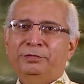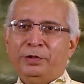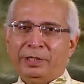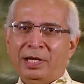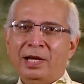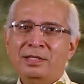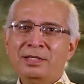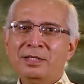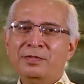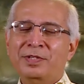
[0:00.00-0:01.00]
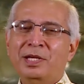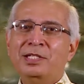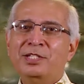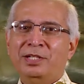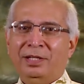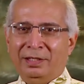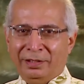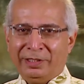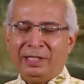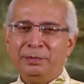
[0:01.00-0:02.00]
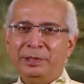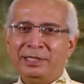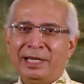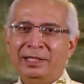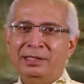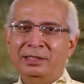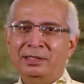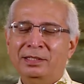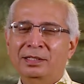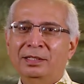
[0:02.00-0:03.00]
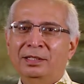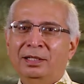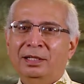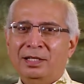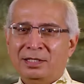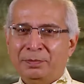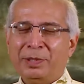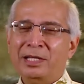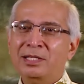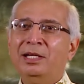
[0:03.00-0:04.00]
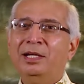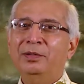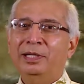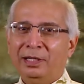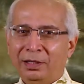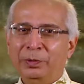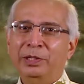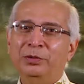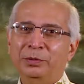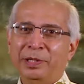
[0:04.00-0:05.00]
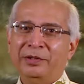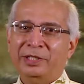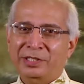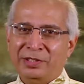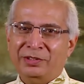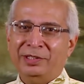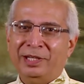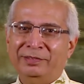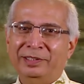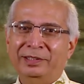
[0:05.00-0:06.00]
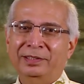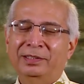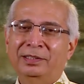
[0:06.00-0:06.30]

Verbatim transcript: For an artist of such incredible talent, it's surprising how little we know about Rajendra Dhawan.